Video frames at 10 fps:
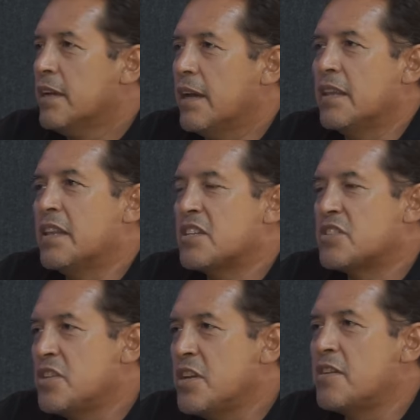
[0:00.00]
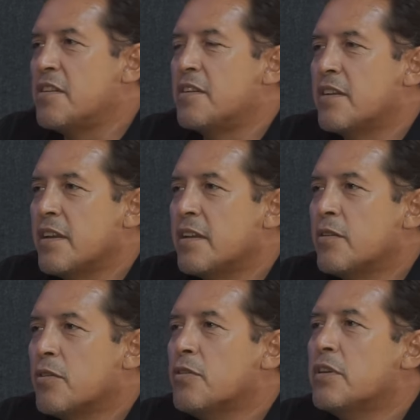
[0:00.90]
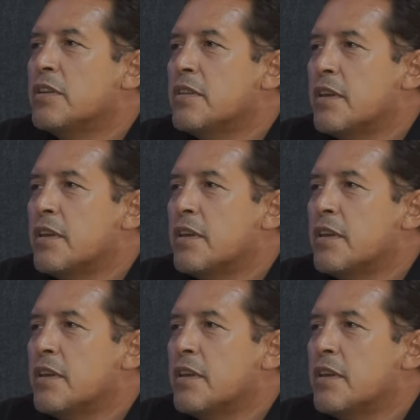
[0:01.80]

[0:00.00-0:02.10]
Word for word: and the next year included